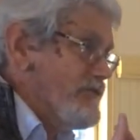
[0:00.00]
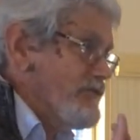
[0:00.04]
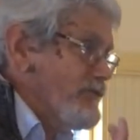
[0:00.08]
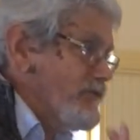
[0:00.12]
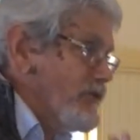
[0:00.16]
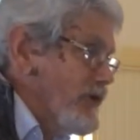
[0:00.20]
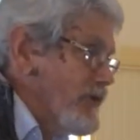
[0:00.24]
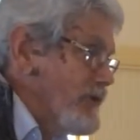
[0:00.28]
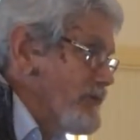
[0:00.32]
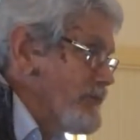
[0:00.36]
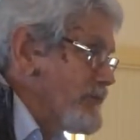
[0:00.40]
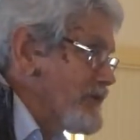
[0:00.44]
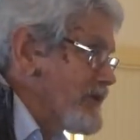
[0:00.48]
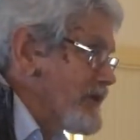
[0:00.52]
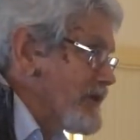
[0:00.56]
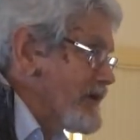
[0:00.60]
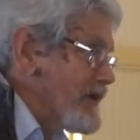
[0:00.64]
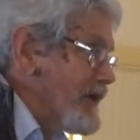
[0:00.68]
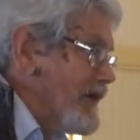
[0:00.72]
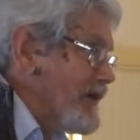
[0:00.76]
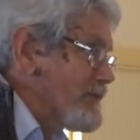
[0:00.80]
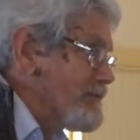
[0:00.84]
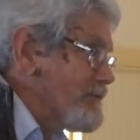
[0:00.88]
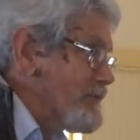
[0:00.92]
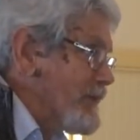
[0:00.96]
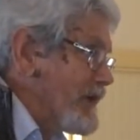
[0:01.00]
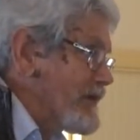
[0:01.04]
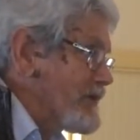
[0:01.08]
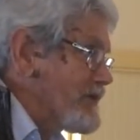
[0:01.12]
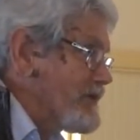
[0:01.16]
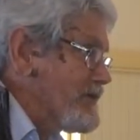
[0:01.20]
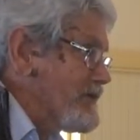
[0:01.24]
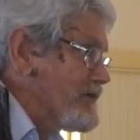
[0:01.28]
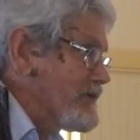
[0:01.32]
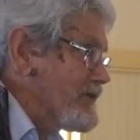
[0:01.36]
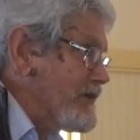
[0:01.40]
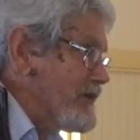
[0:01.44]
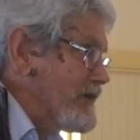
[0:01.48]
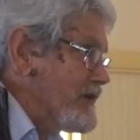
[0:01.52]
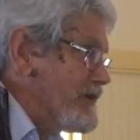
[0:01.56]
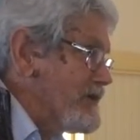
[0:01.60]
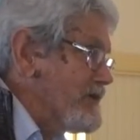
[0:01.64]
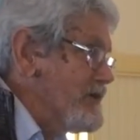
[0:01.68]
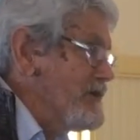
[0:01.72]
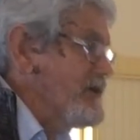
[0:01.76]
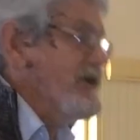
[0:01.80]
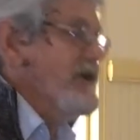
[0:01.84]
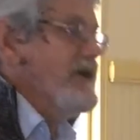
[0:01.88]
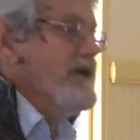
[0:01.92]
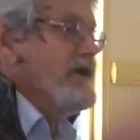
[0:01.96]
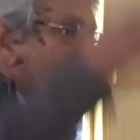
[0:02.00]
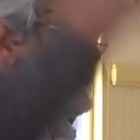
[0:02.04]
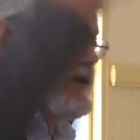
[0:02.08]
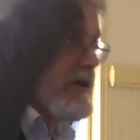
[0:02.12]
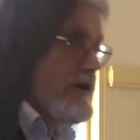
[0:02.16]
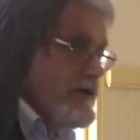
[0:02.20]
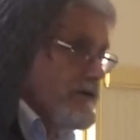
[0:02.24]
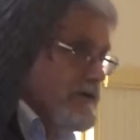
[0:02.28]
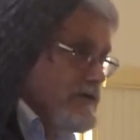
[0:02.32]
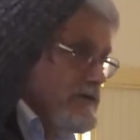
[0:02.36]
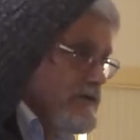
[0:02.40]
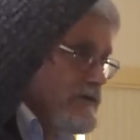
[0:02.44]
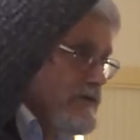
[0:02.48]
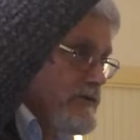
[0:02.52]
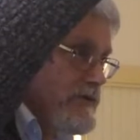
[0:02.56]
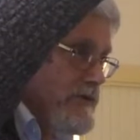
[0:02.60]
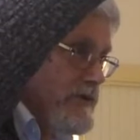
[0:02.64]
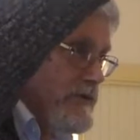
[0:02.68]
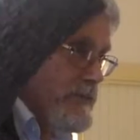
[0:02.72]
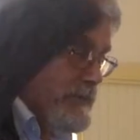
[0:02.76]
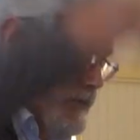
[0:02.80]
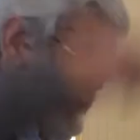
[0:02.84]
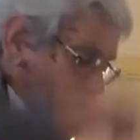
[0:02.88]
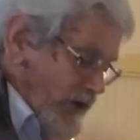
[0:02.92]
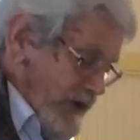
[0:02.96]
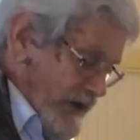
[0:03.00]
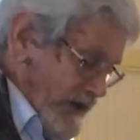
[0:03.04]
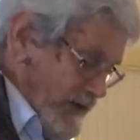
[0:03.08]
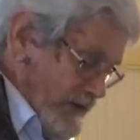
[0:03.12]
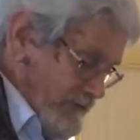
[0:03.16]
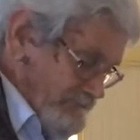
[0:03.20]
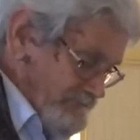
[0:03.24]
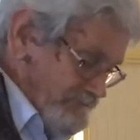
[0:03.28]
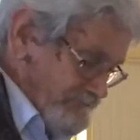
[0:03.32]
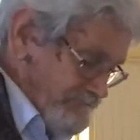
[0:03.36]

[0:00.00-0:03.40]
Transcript: from the gut bacteria to the brain.